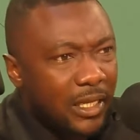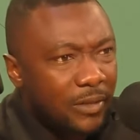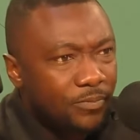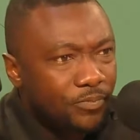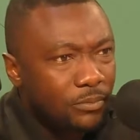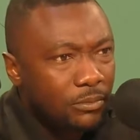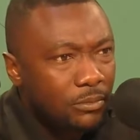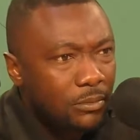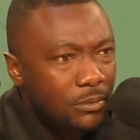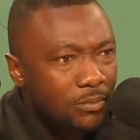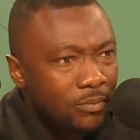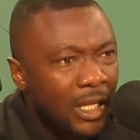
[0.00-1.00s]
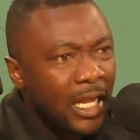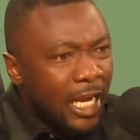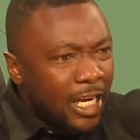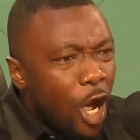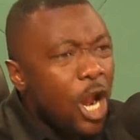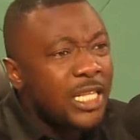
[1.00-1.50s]
only
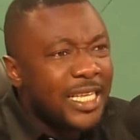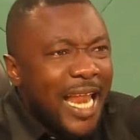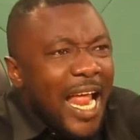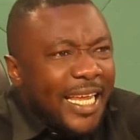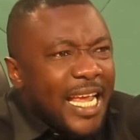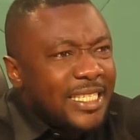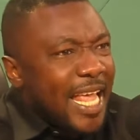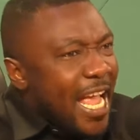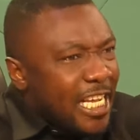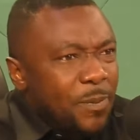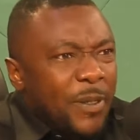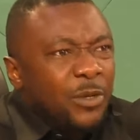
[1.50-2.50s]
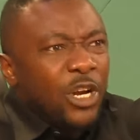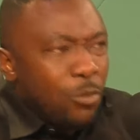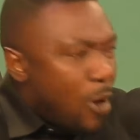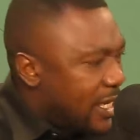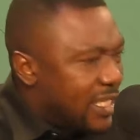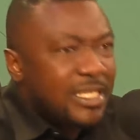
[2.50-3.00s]
thing like is expressing the
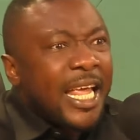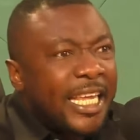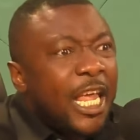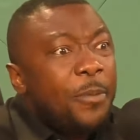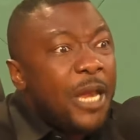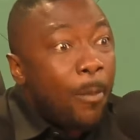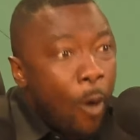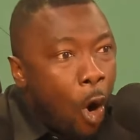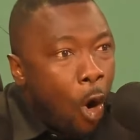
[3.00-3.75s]
boys is they keep the ball.